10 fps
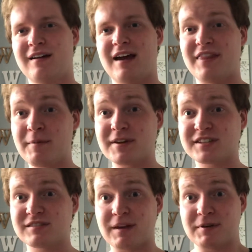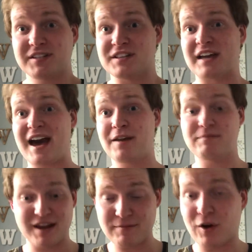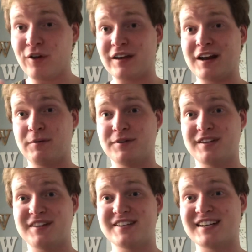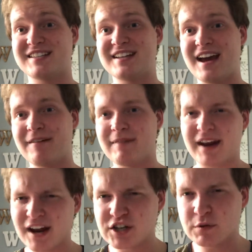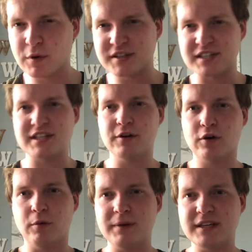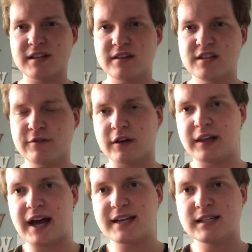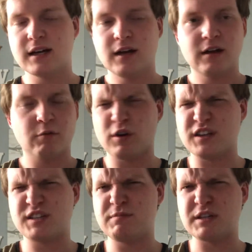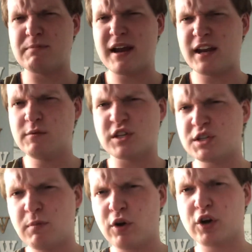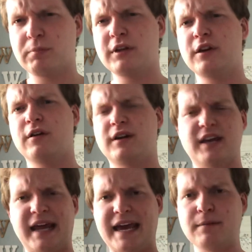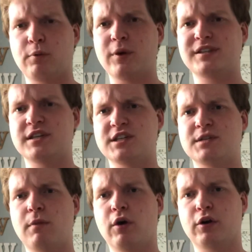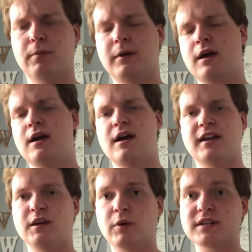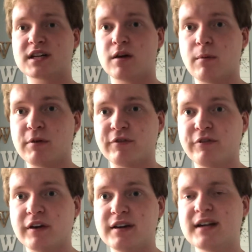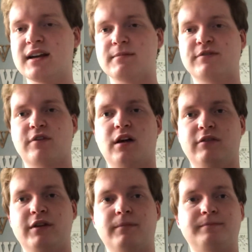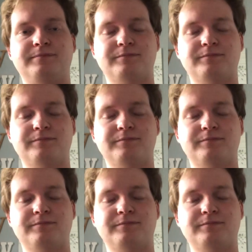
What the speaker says: And that makes sense. Adam named all the animals on the sixth day. And I actually wrote a satirical piece on this for class where this man, he was a small group leader and he had 8 boys in his small group. And he wanted to come up with fun nicknames for all of them.